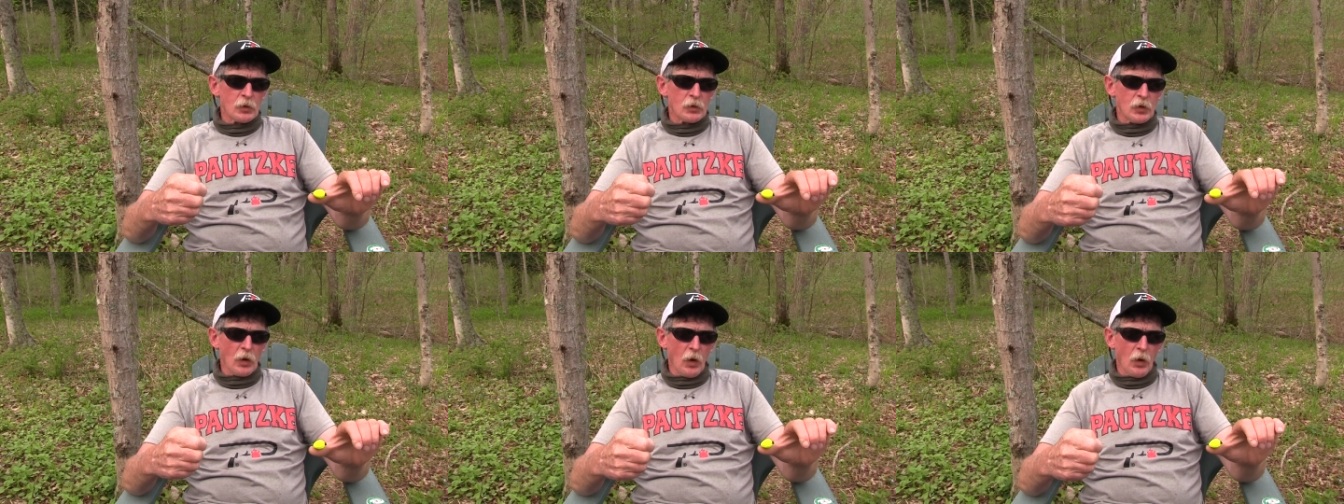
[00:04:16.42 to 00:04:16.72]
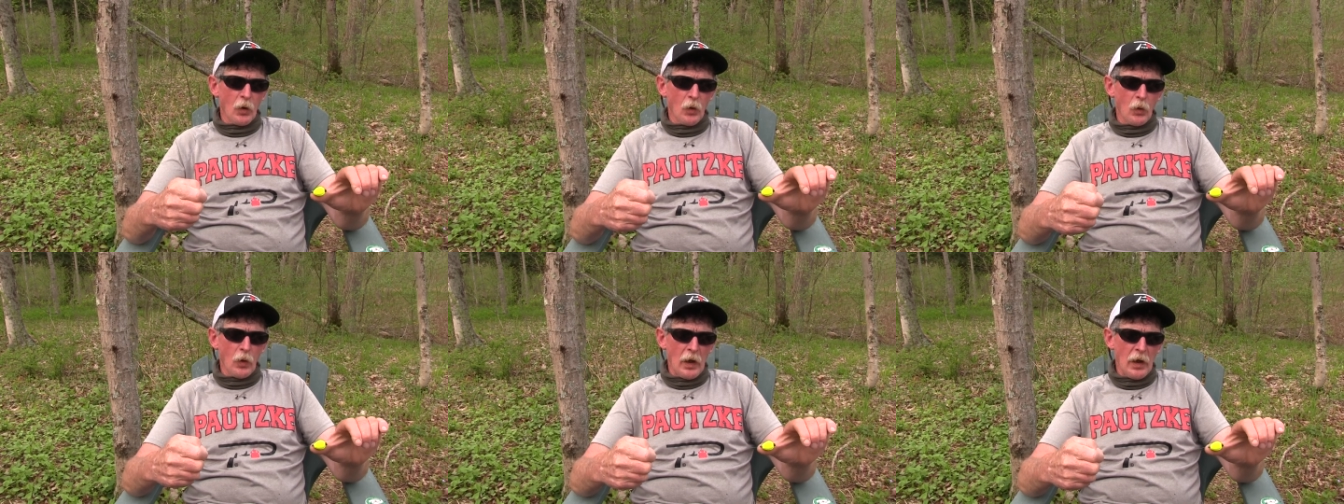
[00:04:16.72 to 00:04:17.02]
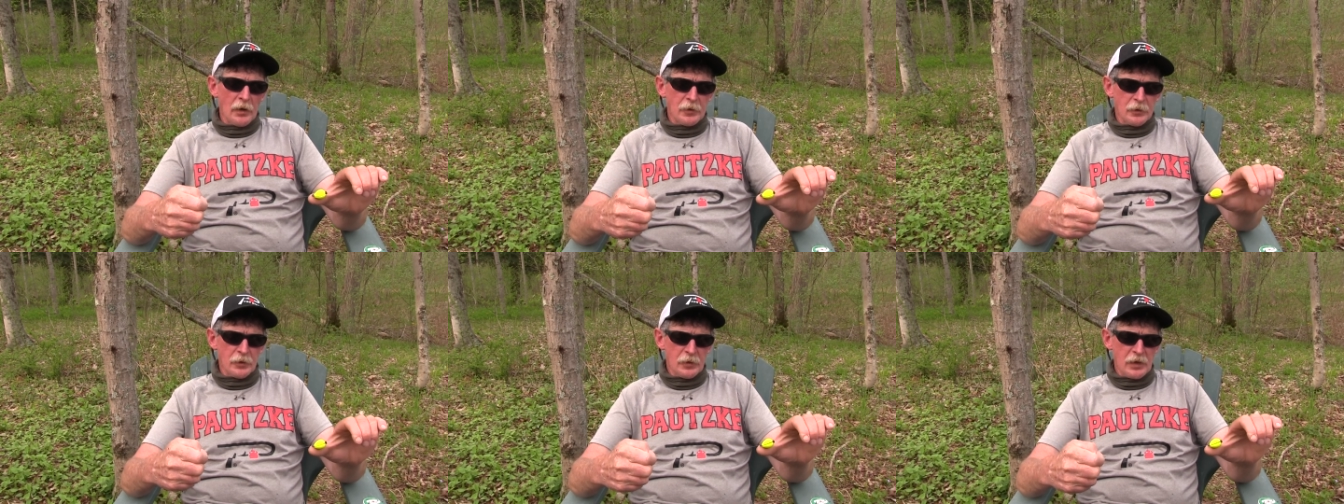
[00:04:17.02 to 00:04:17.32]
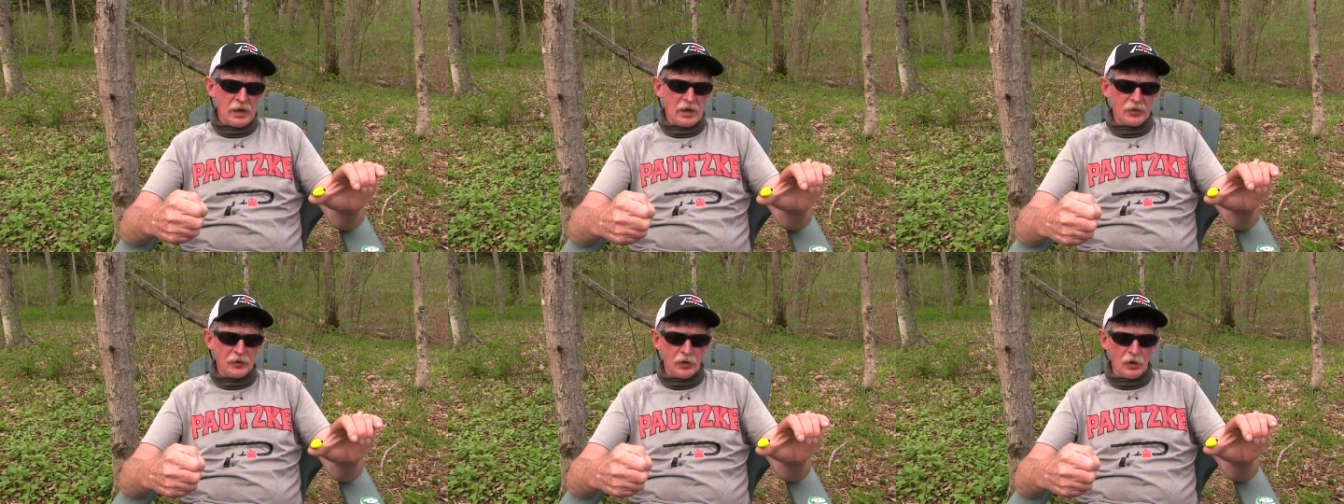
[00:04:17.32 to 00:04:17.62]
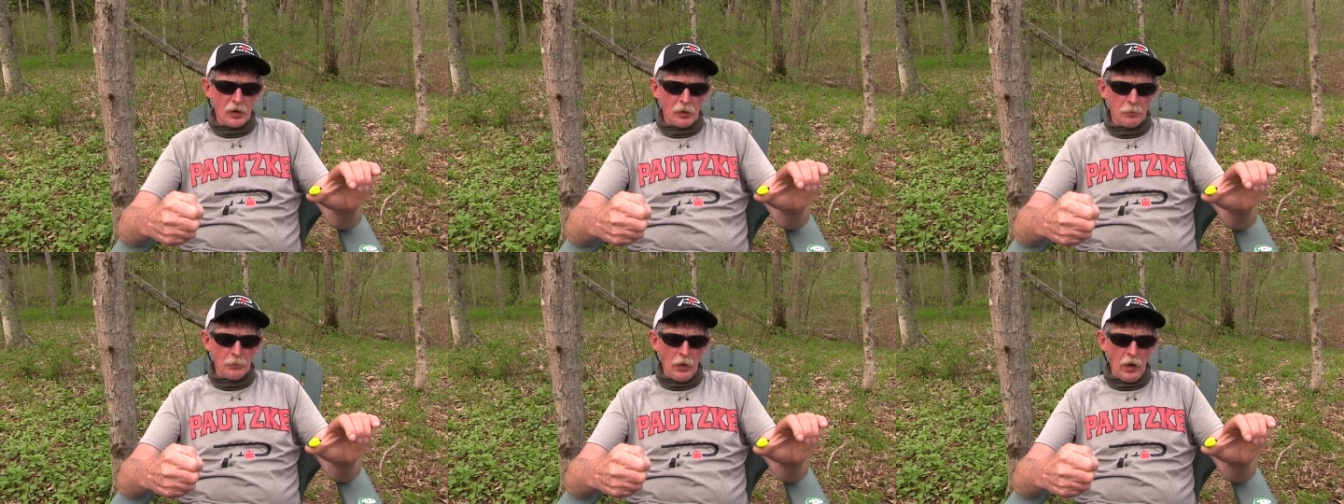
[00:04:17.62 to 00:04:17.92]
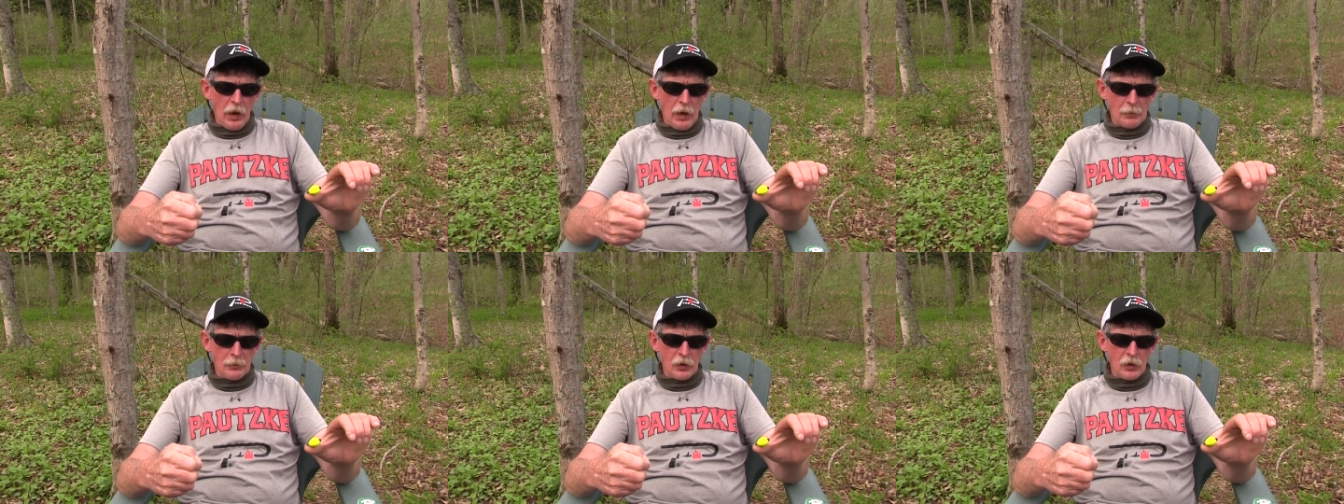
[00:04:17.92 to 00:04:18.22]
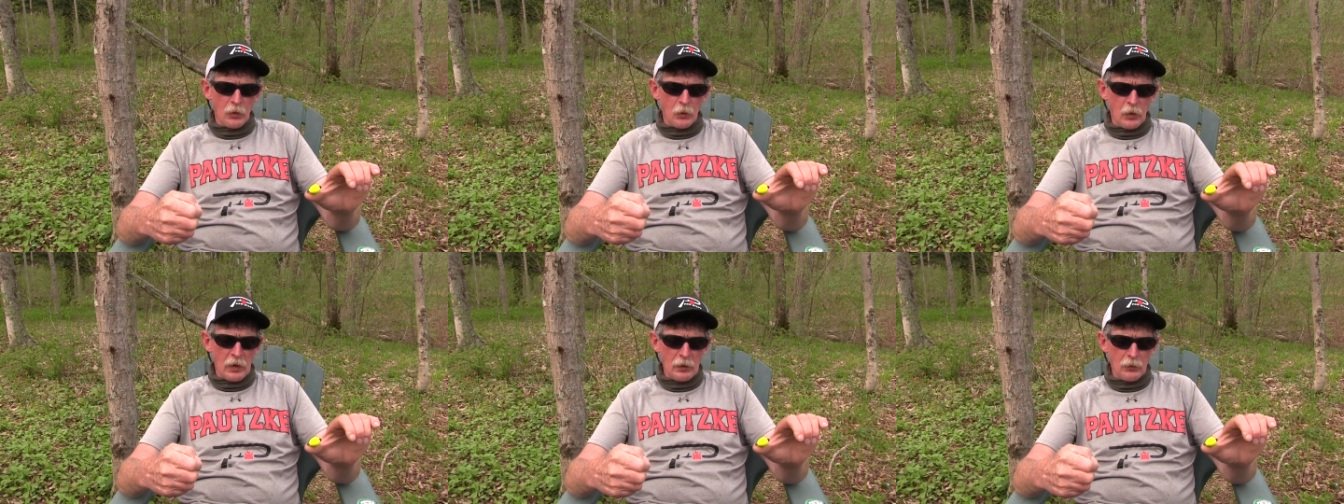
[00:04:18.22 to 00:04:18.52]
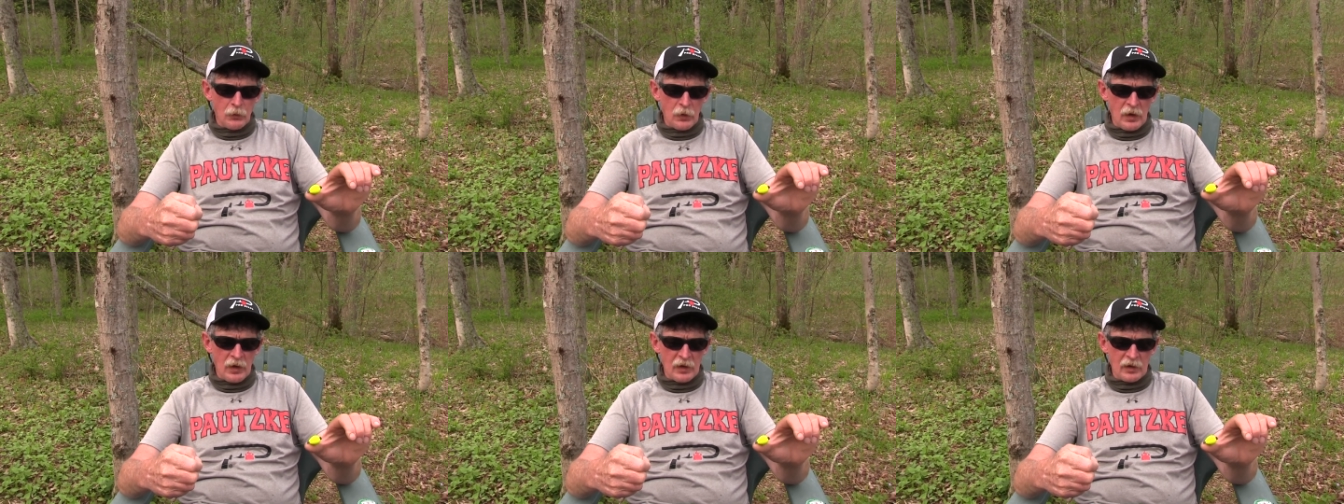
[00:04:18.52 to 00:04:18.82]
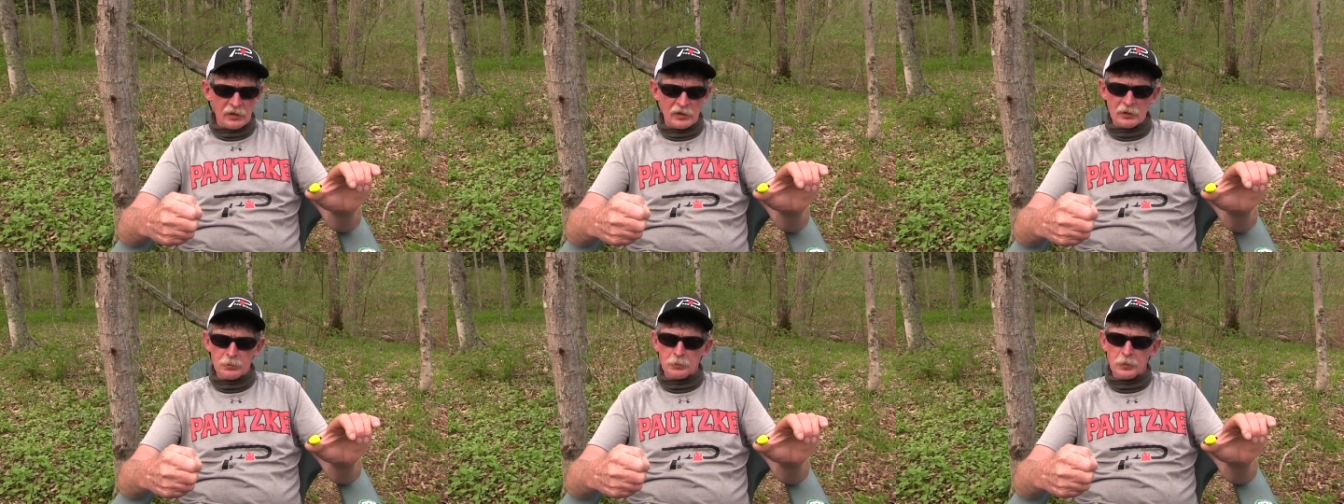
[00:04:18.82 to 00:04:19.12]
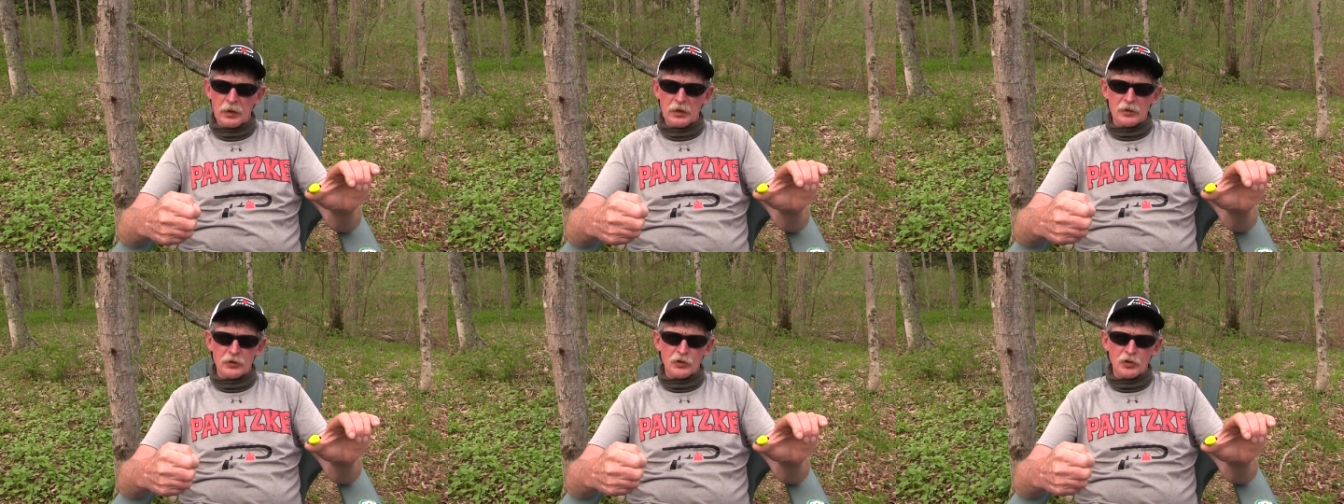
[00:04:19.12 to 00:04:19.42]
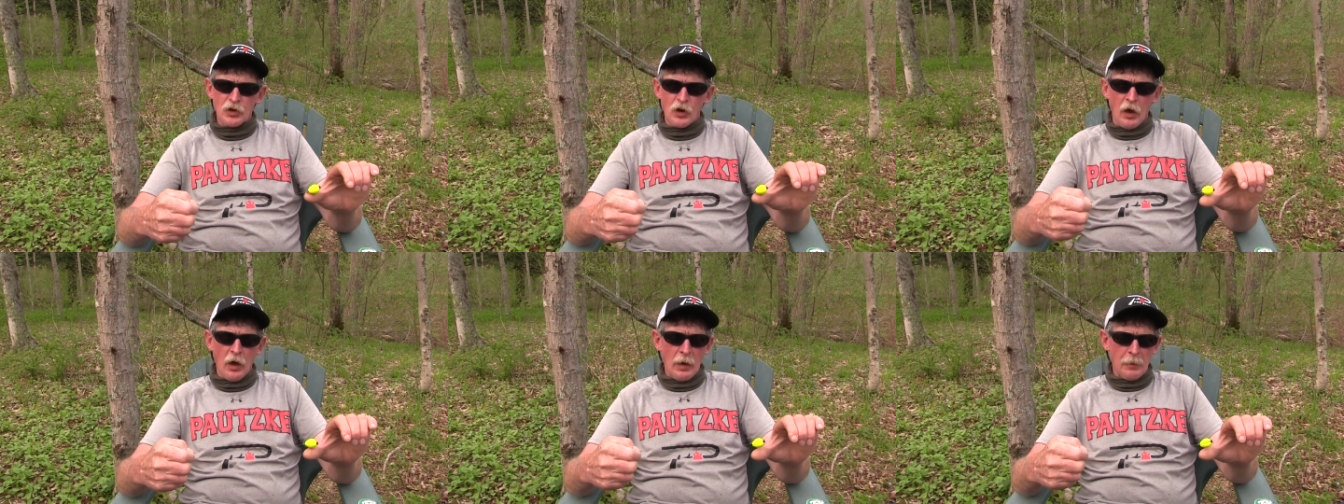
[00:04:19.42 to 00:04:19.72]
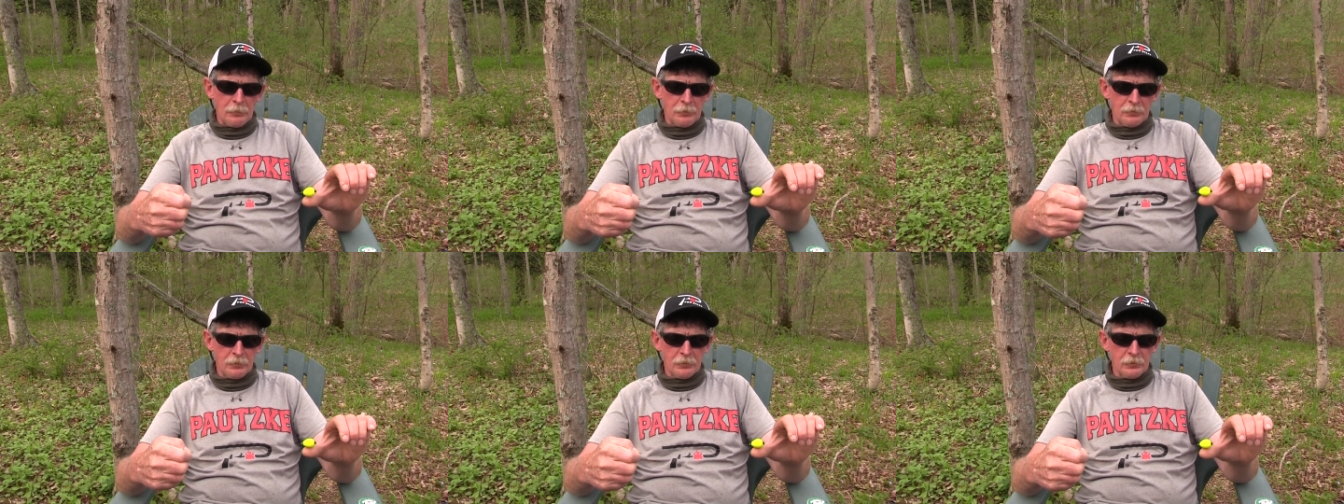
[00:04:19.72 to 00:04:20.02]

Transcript: So underneath your bobber, we run a split shot